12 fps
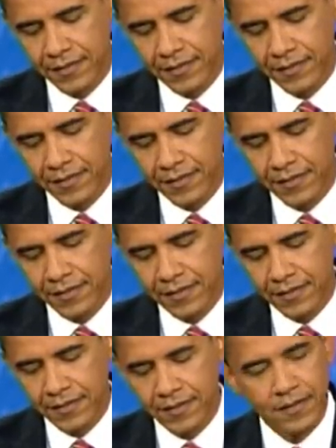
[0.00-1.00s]

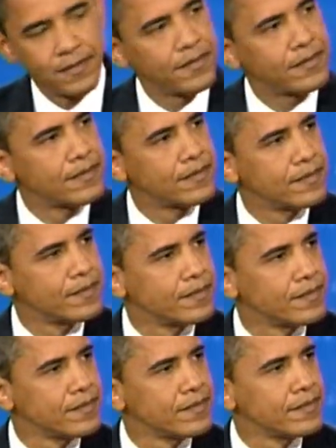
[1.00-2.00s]

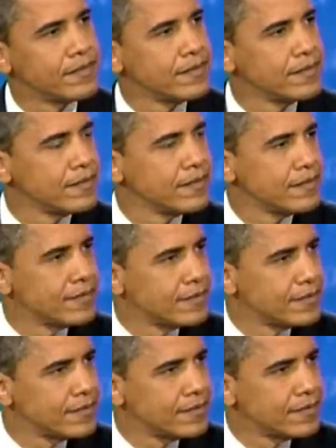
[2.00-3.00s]

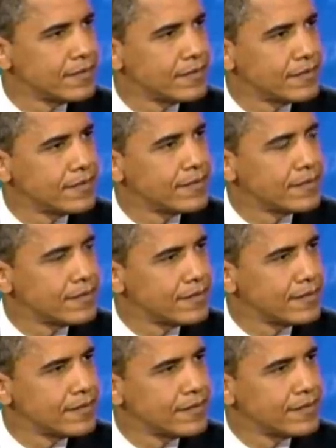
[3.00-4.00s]

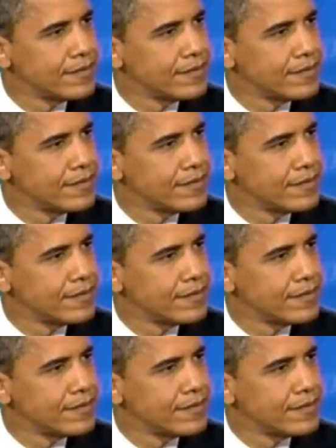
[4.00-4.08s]
[no speech]